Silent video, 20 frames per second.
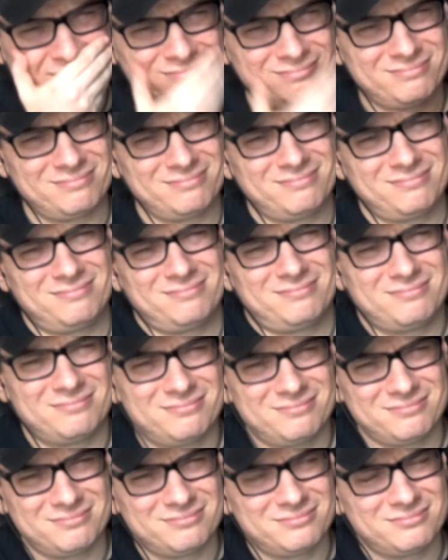
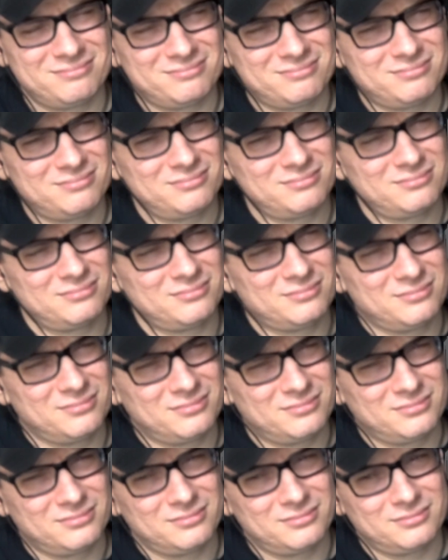
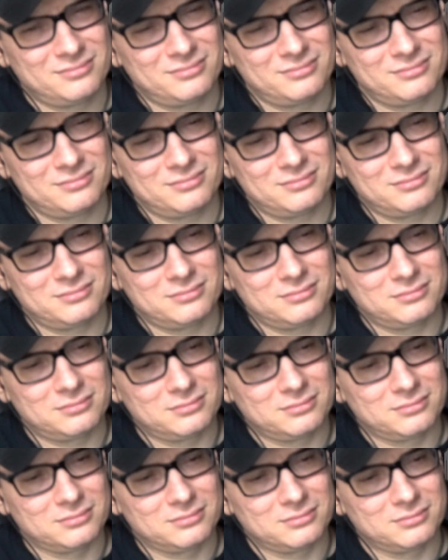
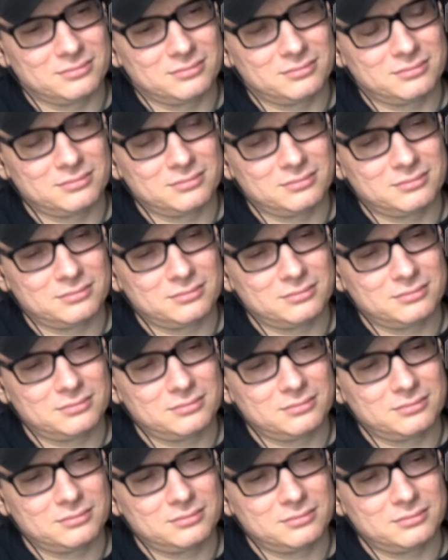
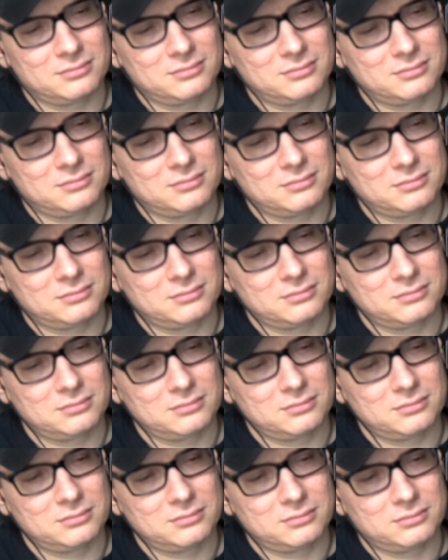
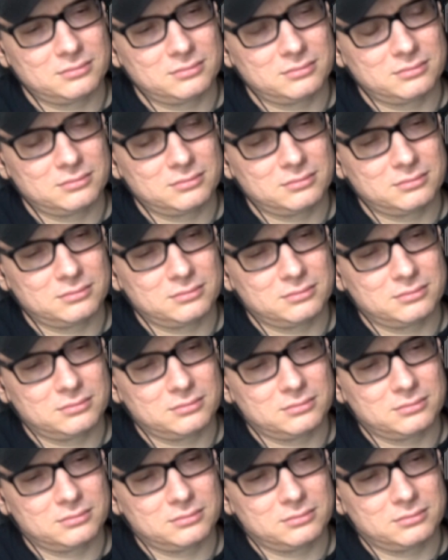
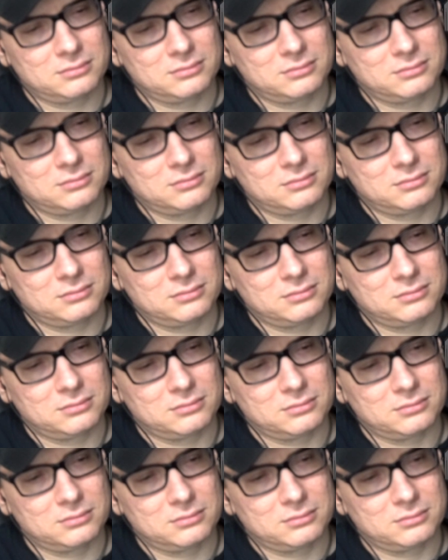
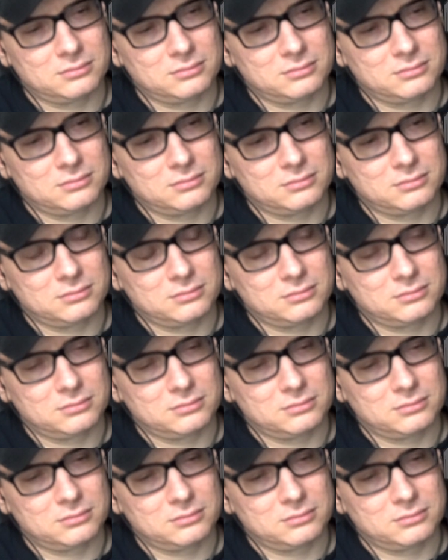The person shown says nothing.